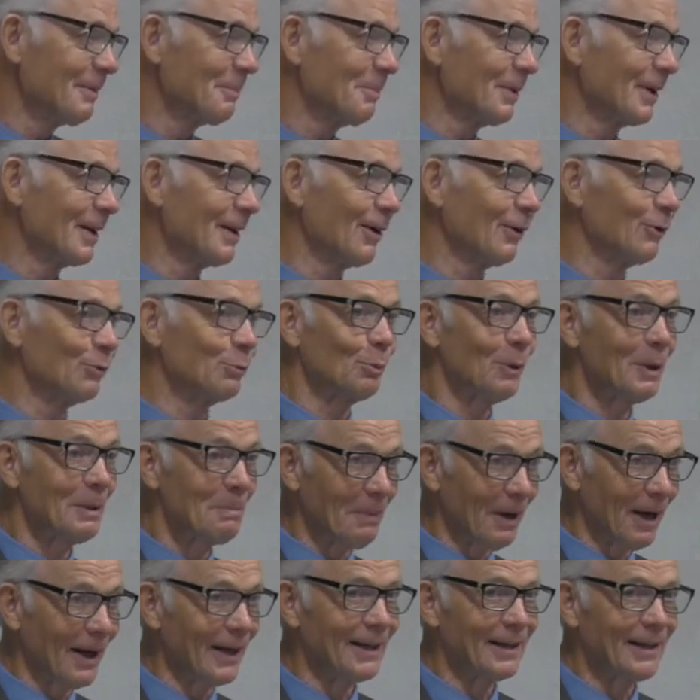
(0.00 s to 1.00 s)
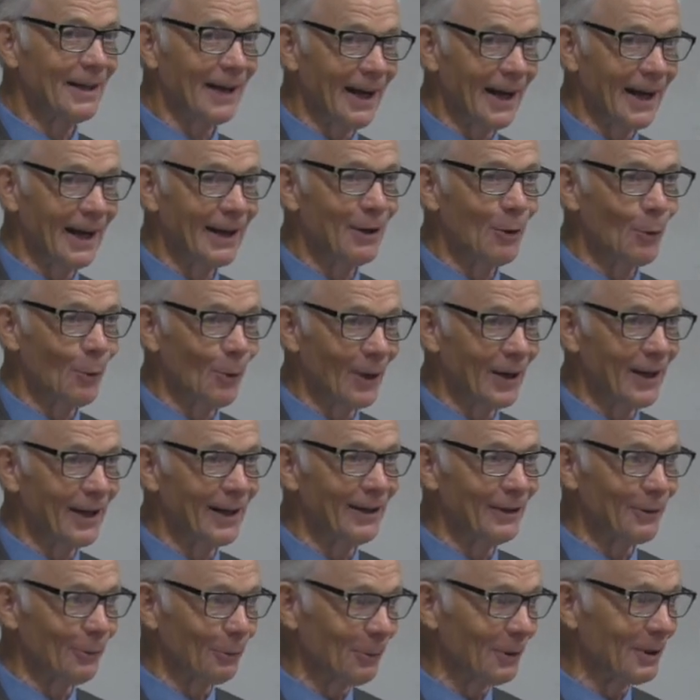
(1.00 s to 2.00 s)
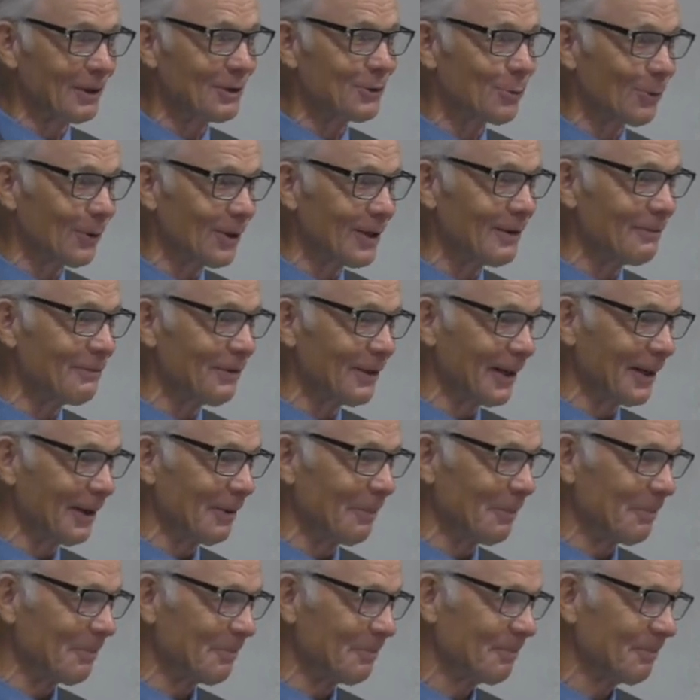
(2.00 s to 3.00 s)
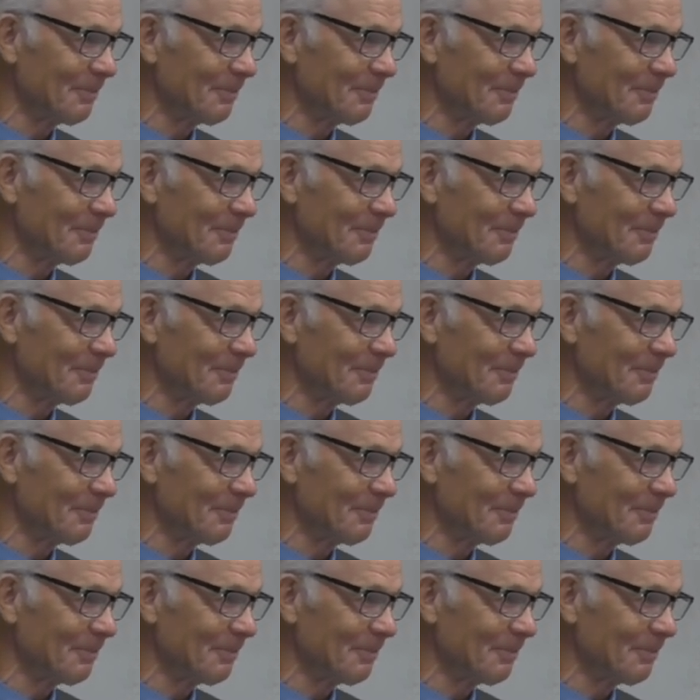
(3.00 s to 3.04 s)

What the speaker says: because we might die going in to retrieve him.